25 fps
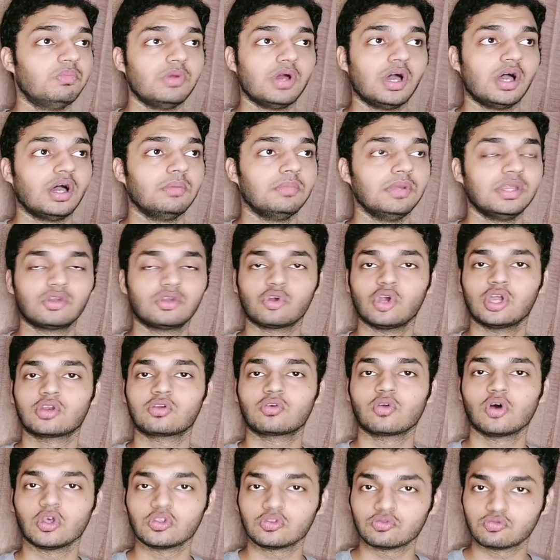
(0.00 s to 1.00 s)
Bitcoin
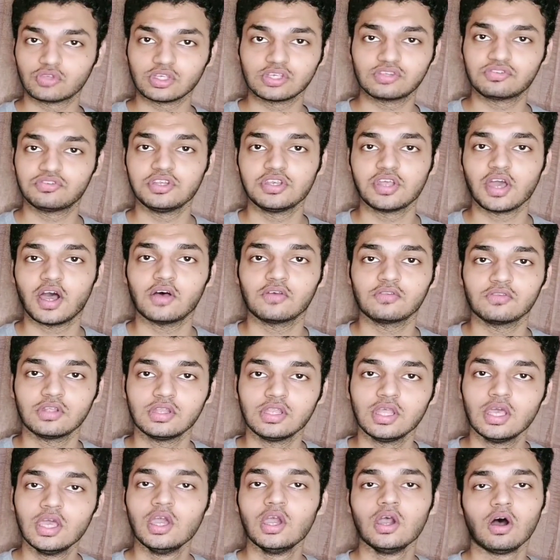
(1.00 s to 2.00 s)
crossed
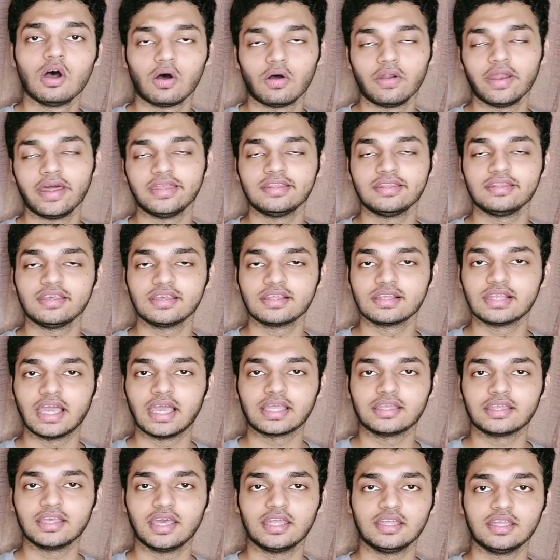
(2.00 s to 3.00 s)
60,000 or anything
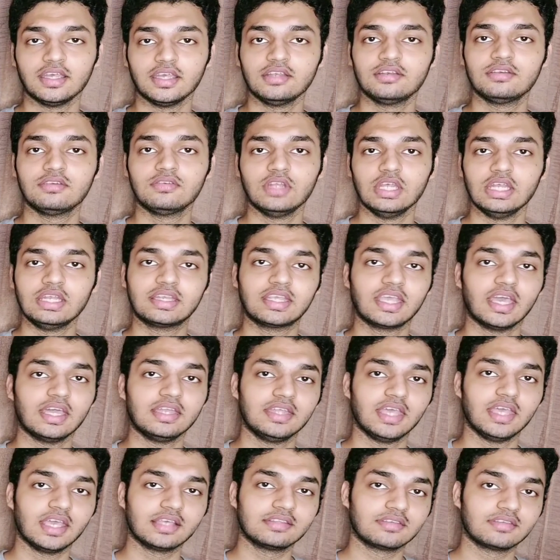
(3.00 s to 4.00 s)
like that, it can
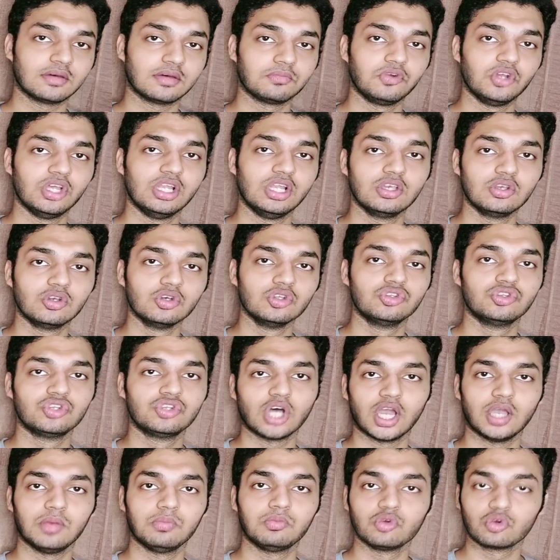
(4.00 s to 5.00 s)
take some really good
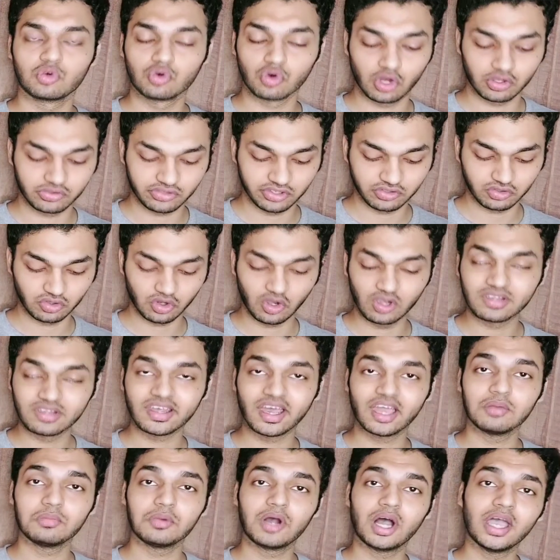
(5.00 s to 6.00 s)
time to cross its
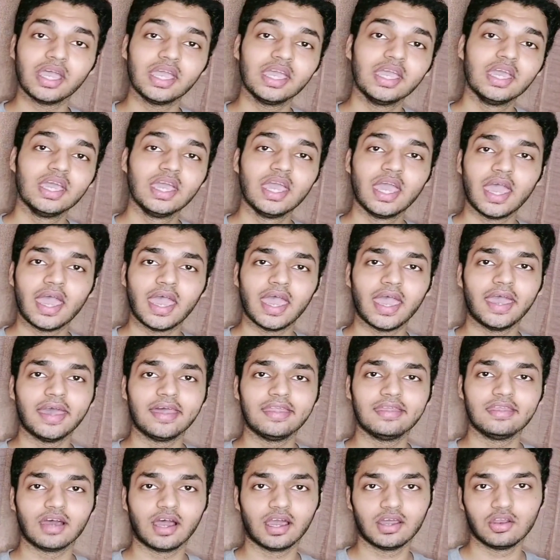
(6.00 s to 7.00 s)
all-time high,
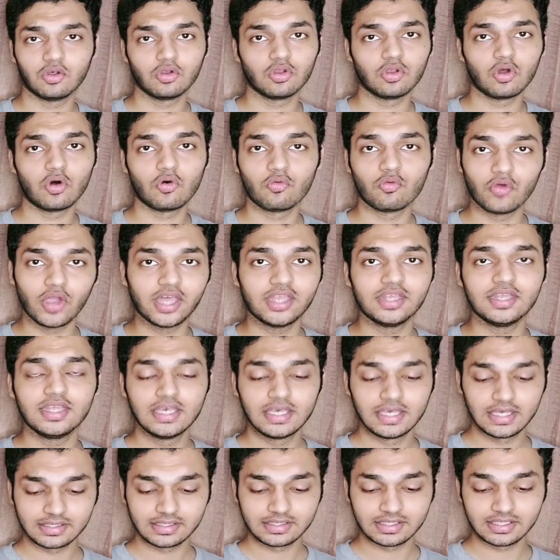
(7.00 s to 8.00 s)
and I don't know when.
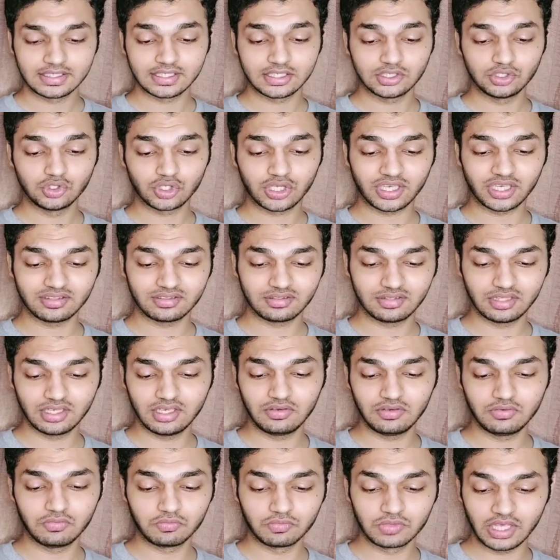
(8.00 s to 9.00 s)
You can
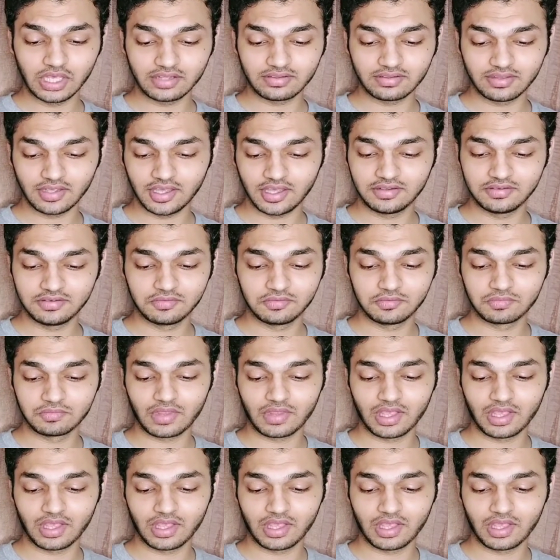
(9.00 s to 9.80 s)
see they said